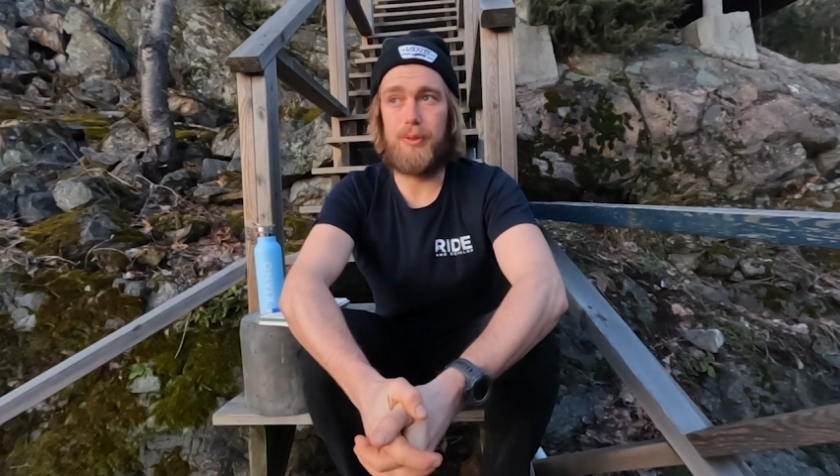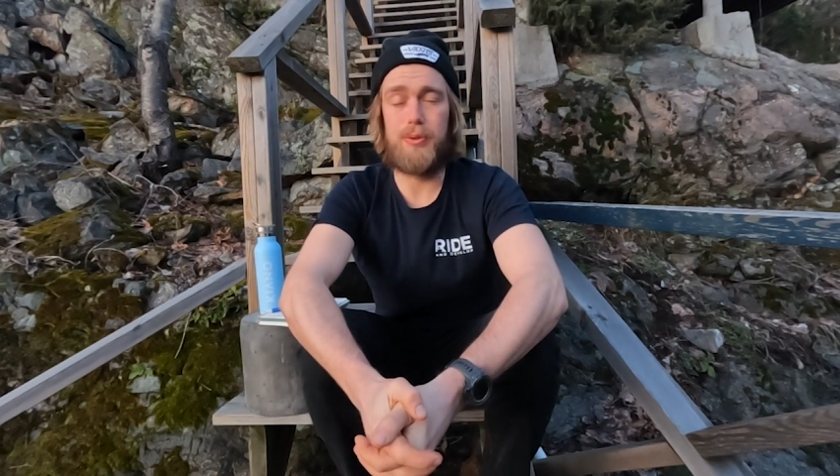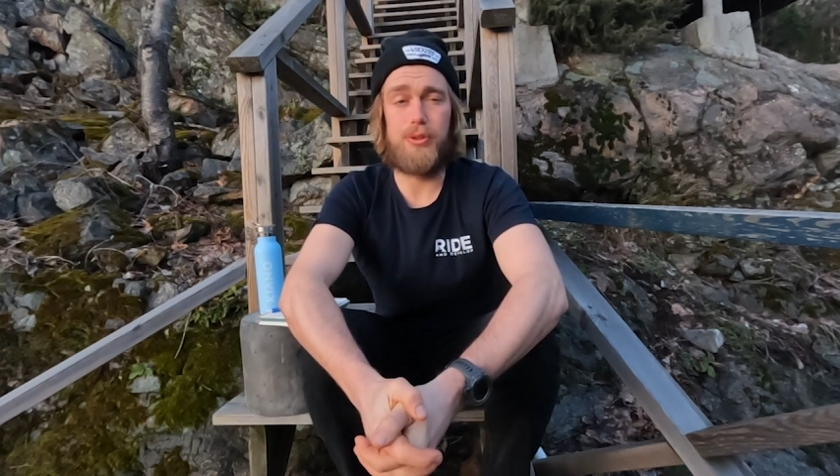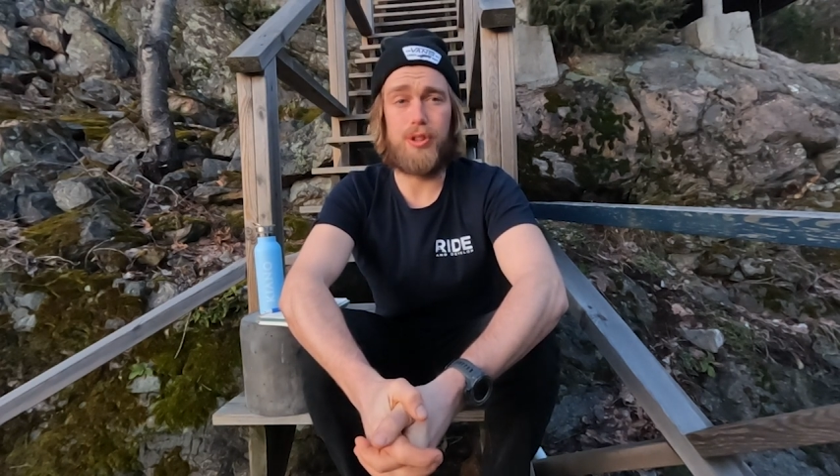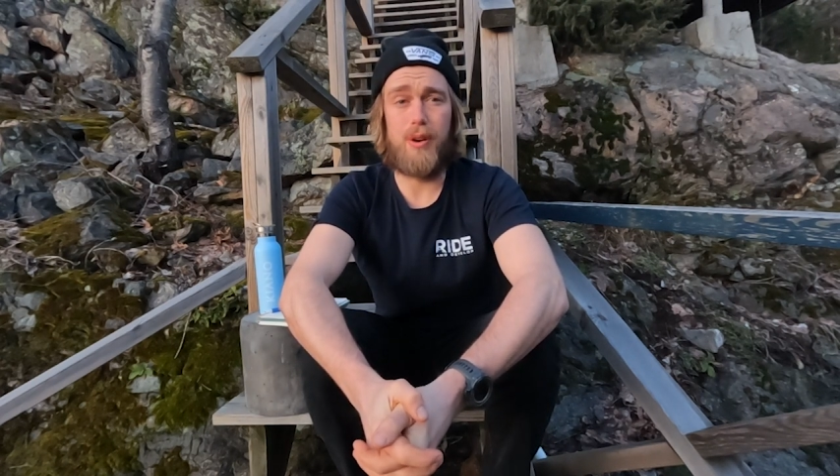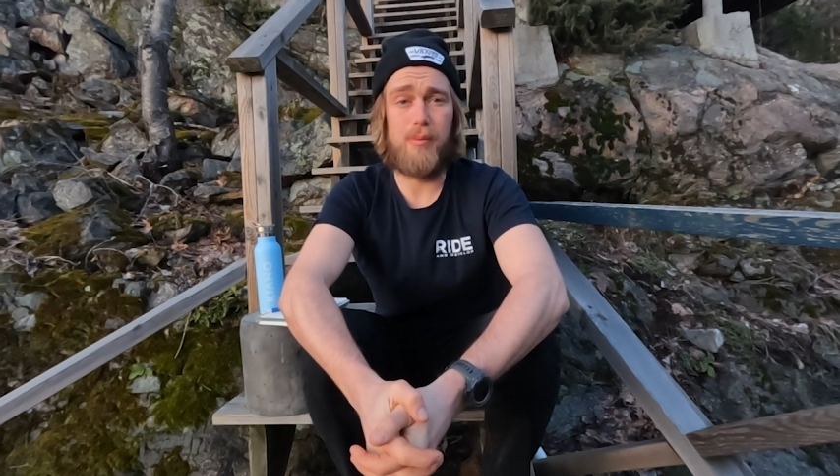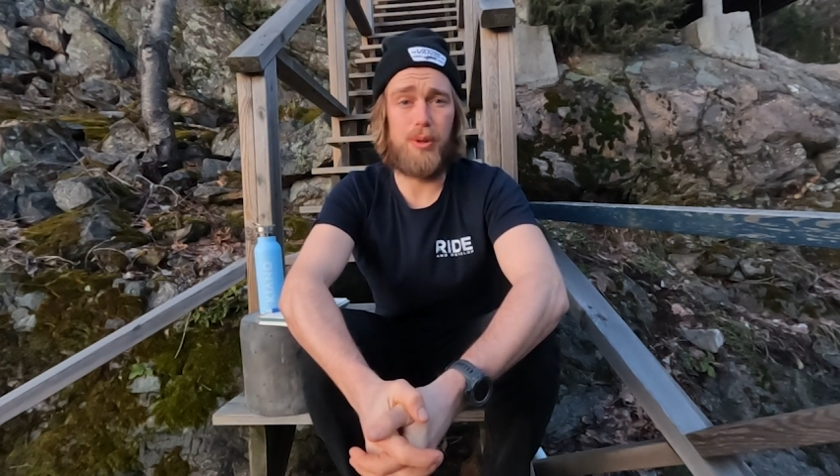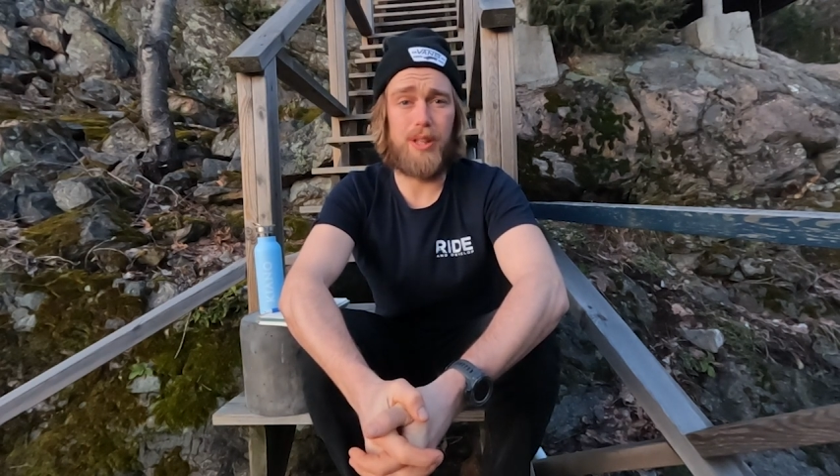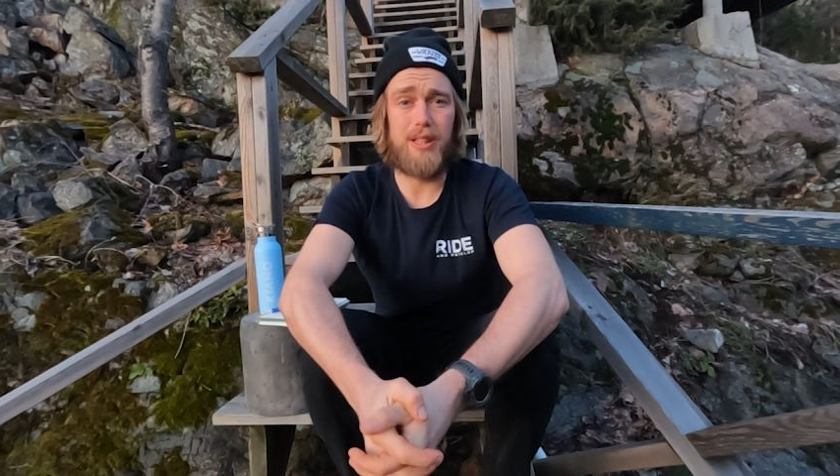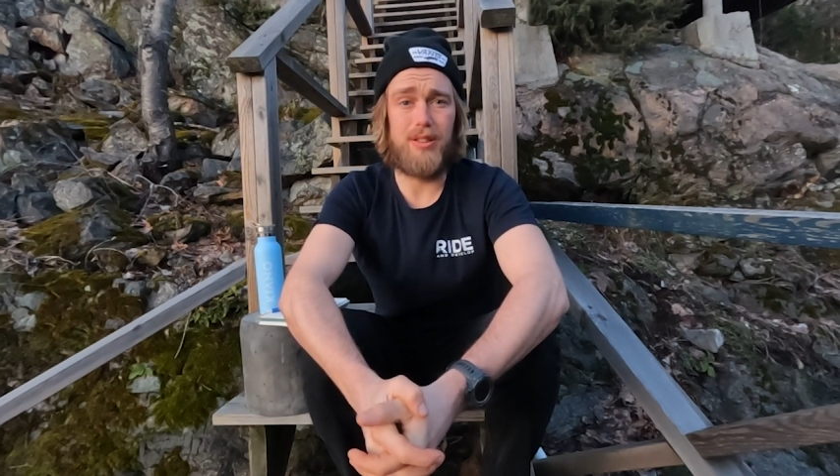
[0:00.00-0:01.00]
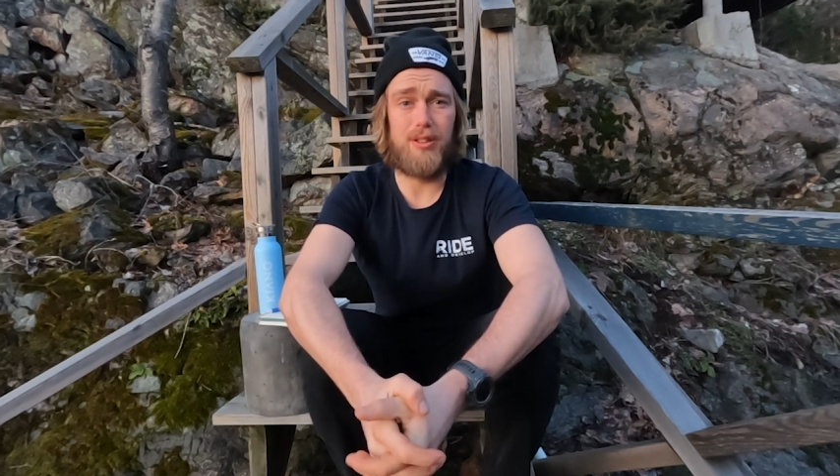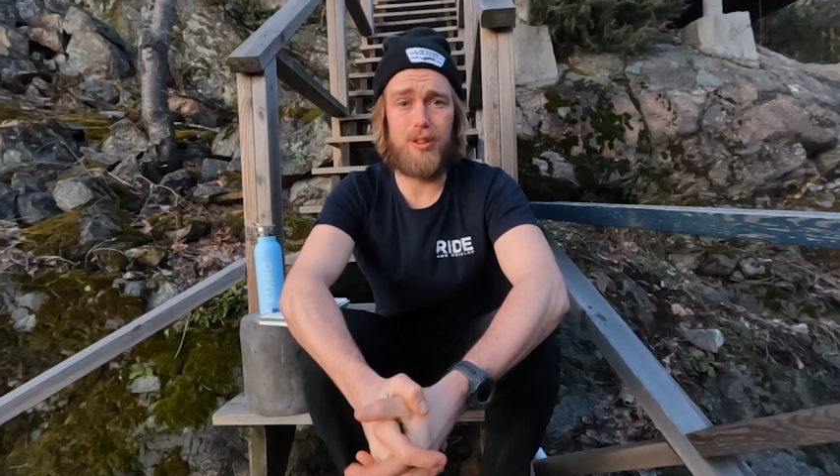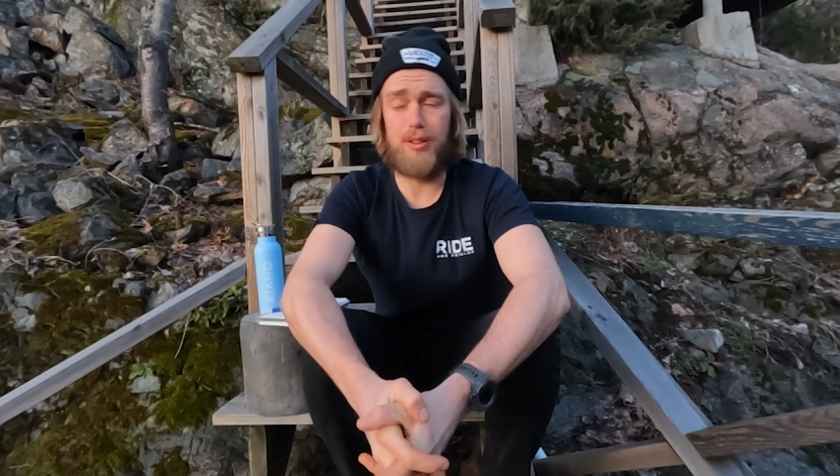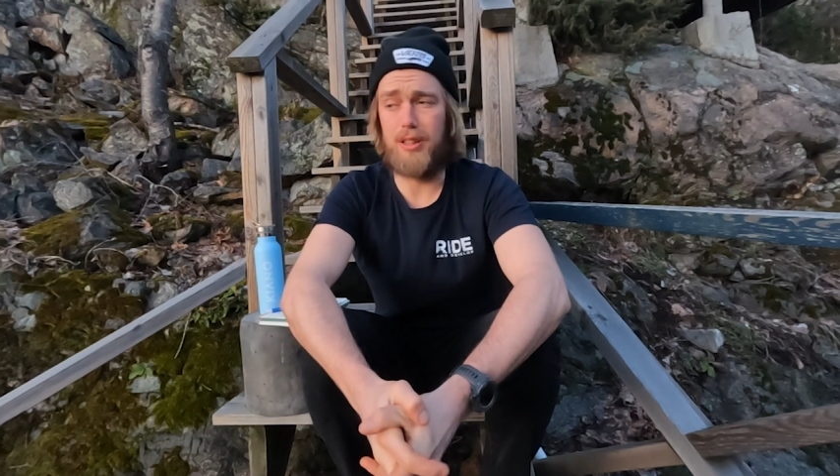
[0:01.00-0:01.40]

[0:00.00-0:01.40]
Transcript: forward to showing what they can do.